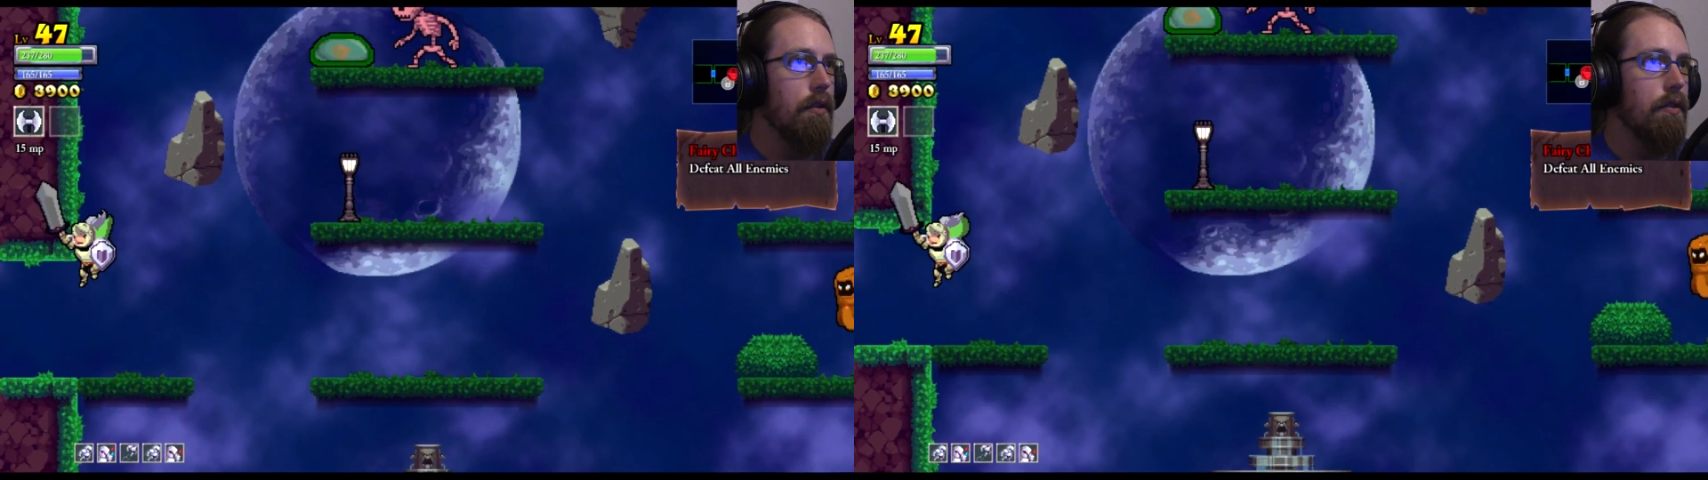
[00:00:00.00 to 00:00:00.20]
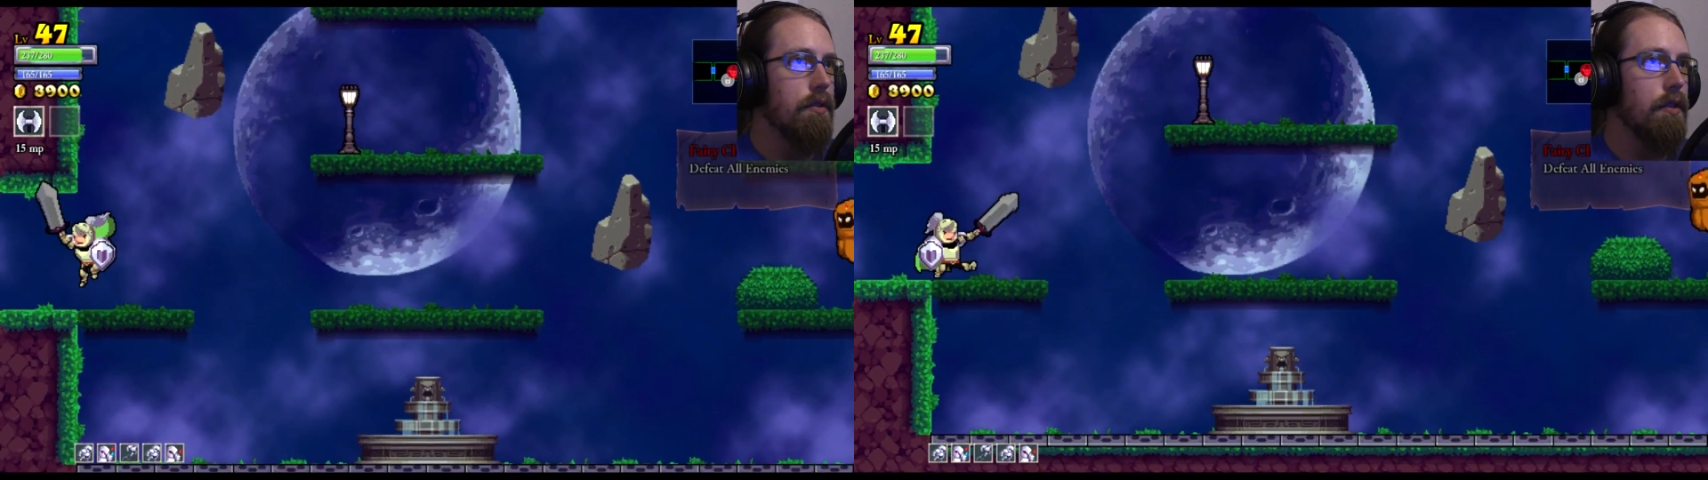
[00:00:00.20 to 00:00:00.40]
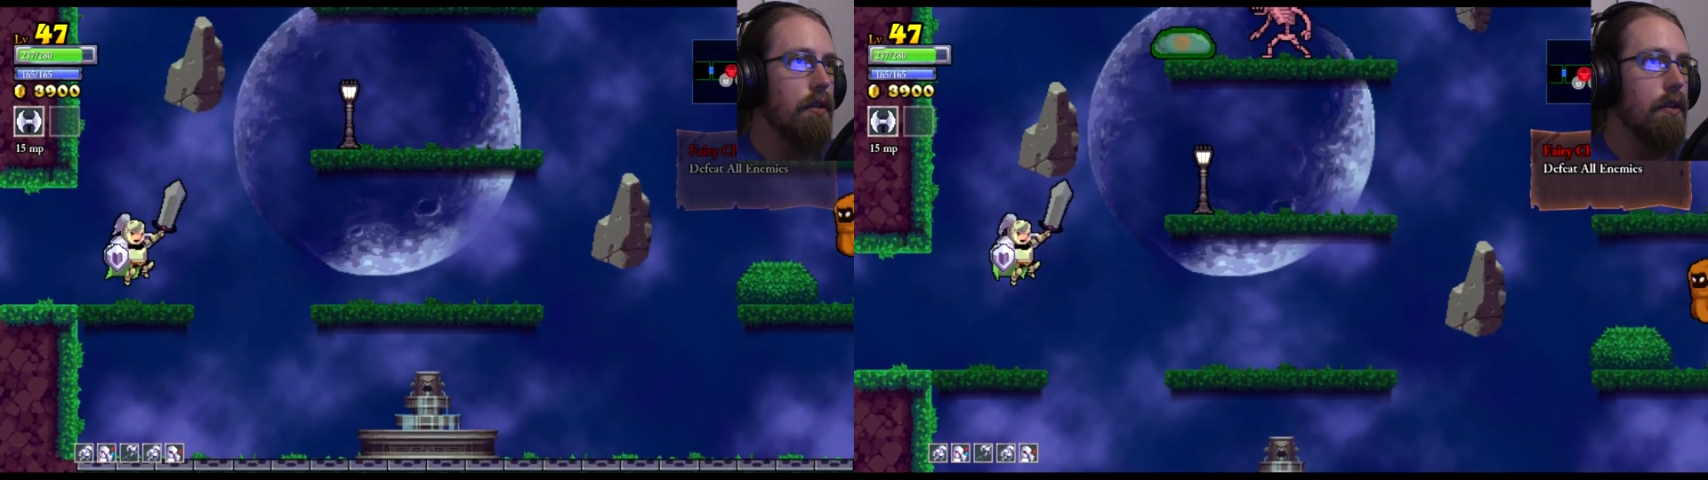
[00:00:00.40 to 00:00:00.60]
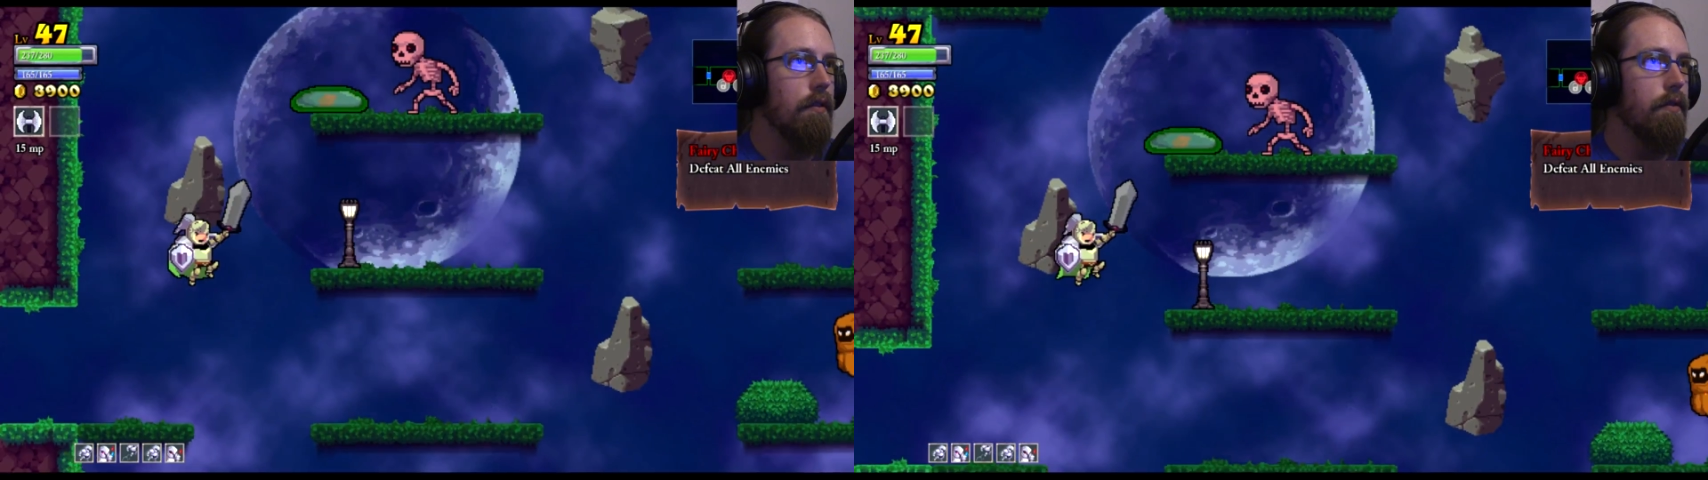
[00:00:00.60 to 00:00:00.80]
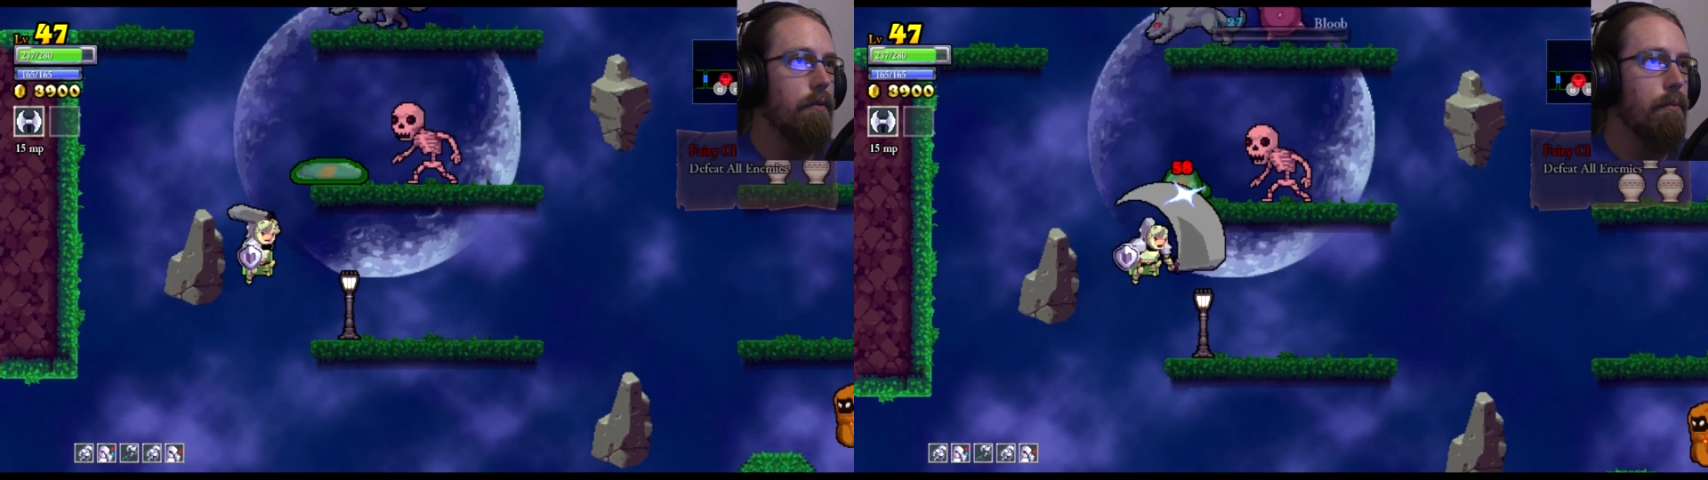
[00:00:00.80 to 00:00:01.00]
There's a lot of
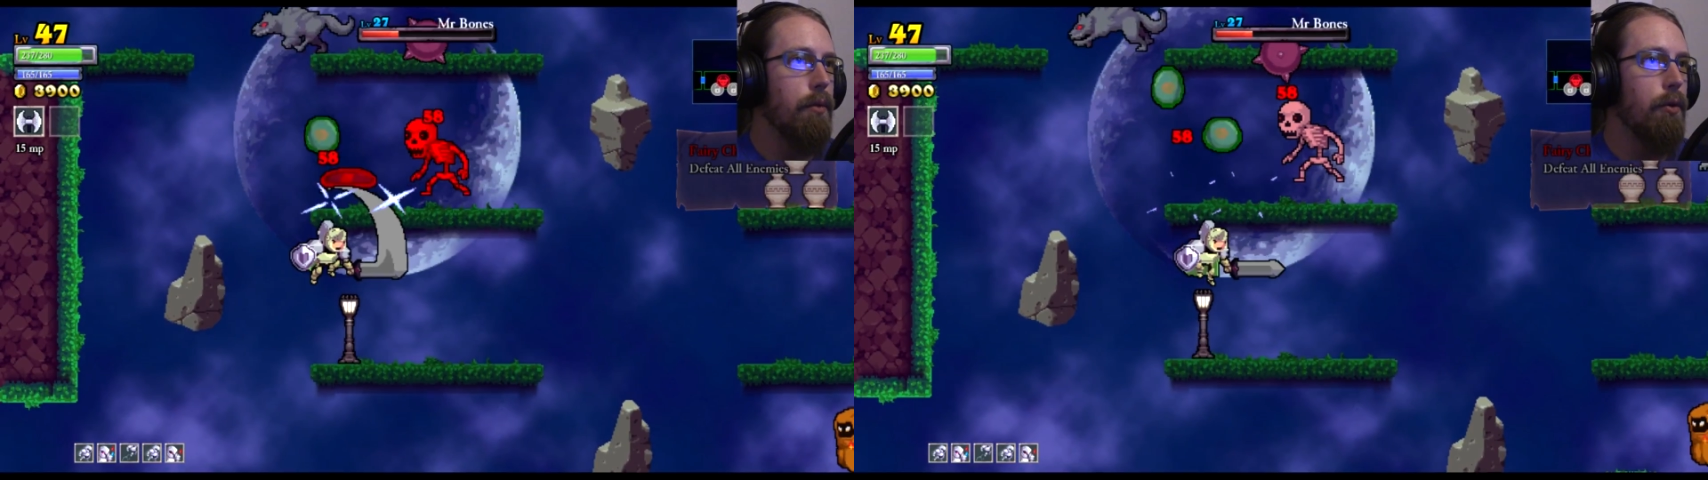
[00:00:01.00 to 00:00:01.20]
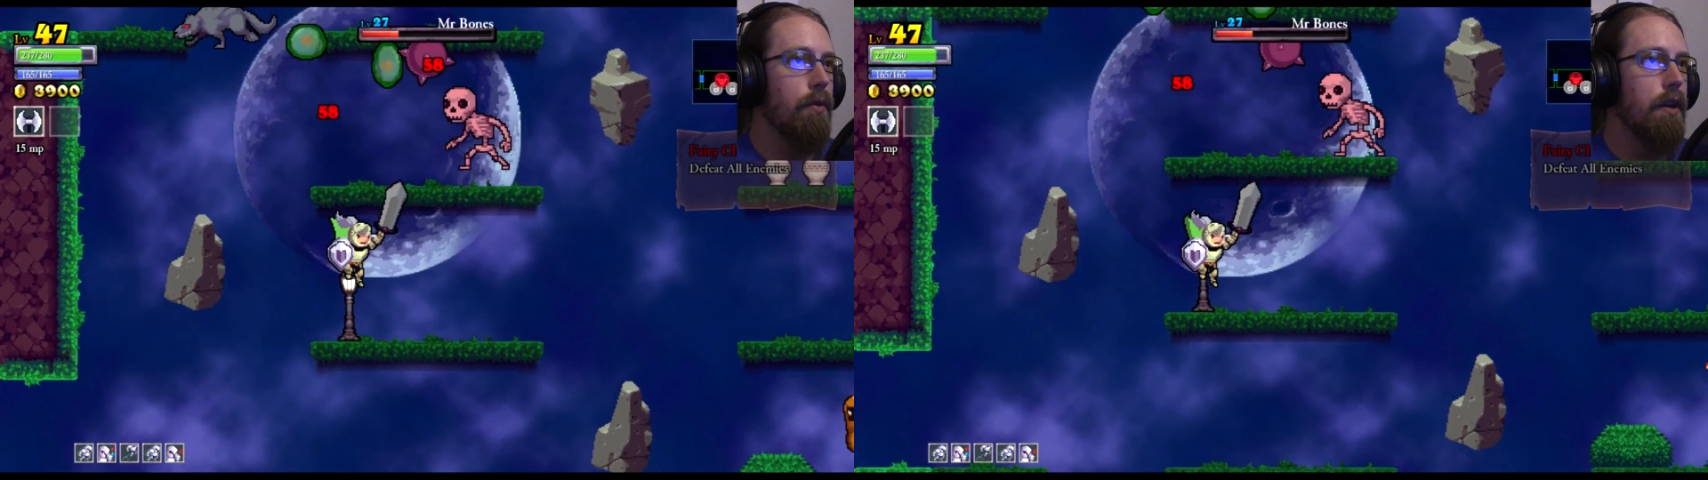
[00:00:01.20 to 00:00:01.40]
bone